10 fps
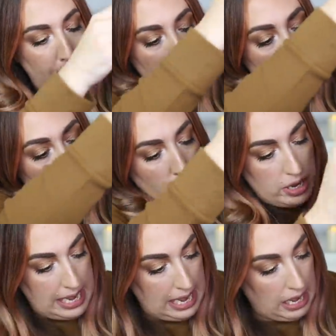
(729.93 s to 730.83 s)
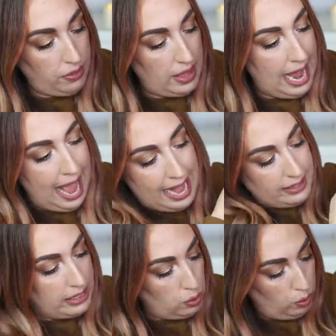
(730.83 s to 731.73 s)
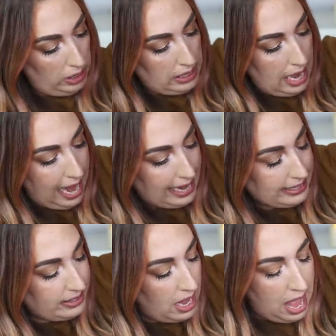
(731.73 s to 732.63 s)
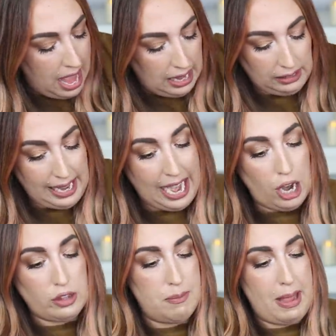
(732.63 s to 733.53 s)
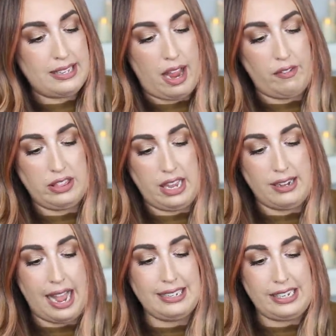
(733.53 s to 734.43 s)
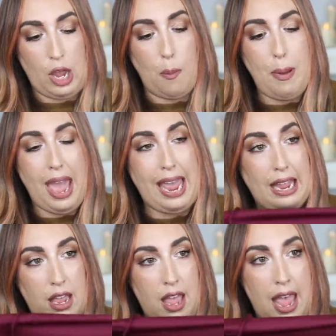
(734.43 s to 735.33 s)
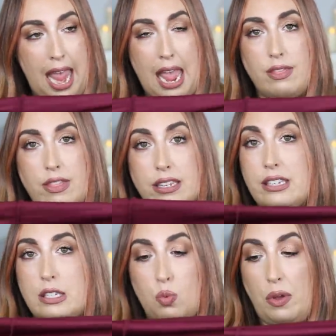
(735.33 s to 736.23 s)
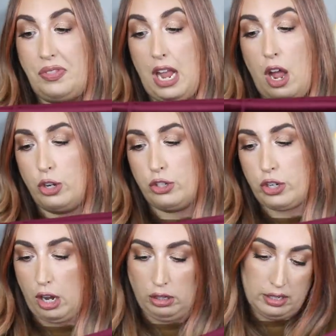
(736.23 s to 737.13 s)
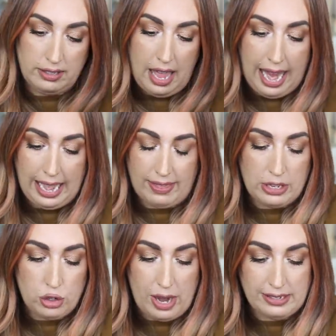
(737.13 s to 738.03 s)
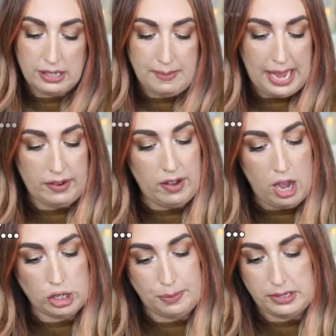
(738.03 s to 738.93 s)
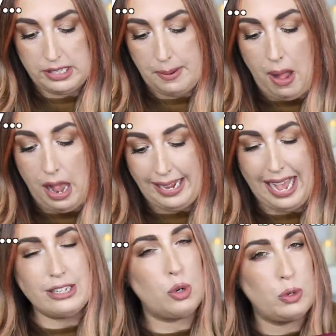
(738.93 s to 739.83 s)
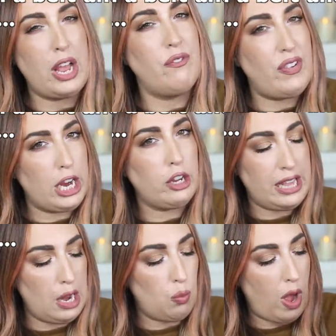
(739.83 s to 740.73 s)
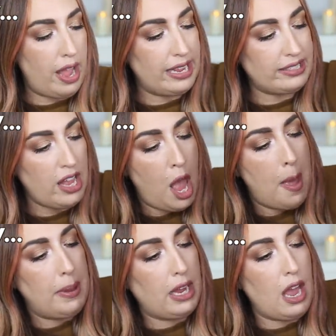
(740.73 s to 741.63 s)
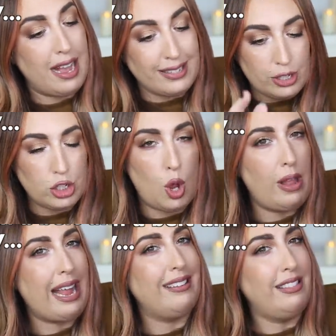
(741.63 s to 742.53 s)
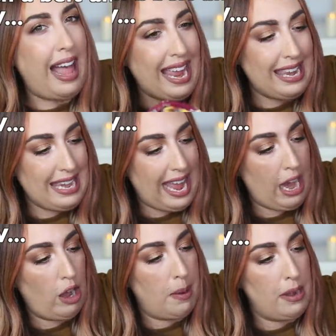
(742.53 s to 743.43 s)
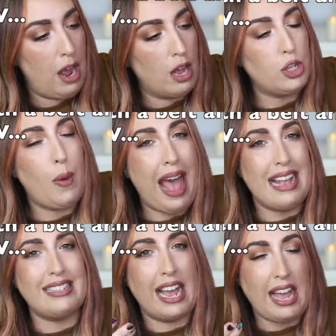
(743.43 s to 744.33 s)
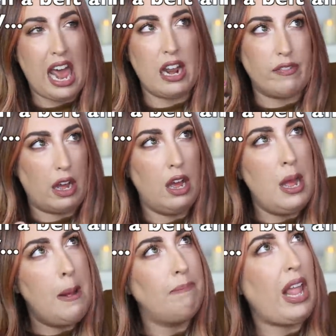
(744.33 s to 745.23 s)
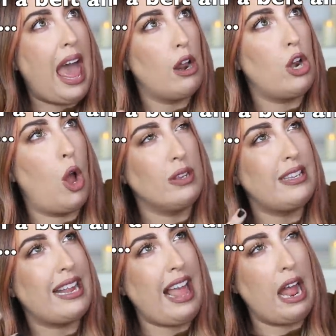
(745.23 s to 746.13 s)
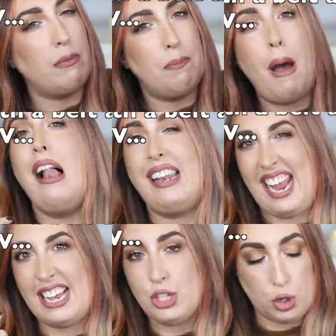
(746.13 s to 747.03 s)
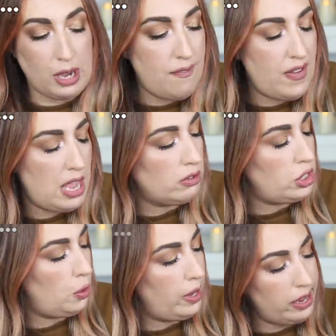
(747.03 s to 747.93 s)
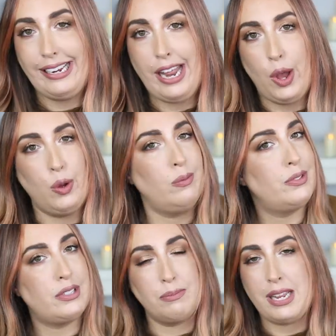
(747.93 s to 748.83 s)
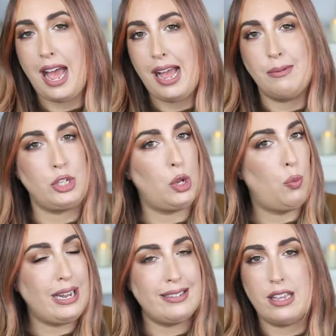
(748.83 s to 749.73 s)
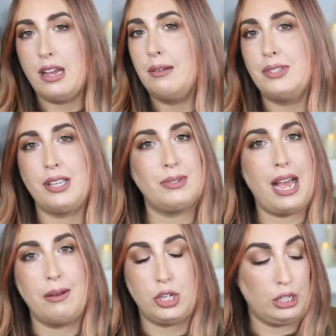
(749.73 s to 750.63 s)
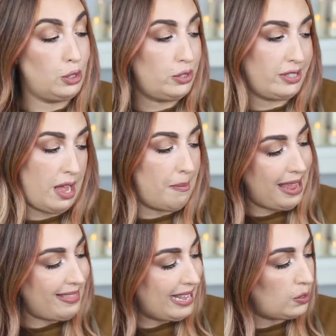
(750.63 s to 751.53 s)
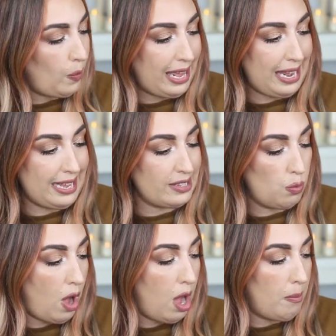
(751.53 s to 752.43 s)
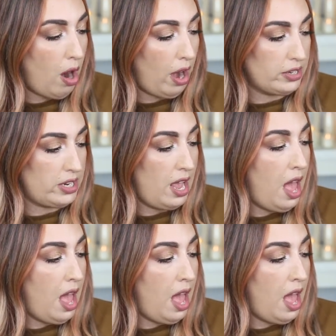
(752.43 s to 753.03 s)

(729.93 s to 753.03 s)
But underneath, it has this really nice layer that makes everything nicely opaque and this is what the underskirt looks like. And this dress is made of 100% polyester, which I figured that it was because it's so like light and airy, but also has that kind of a I don't know, it's like that polyestery feel to it. You know, sometimes you win some, sometimes you lose some, and that's the way it is at Walmart.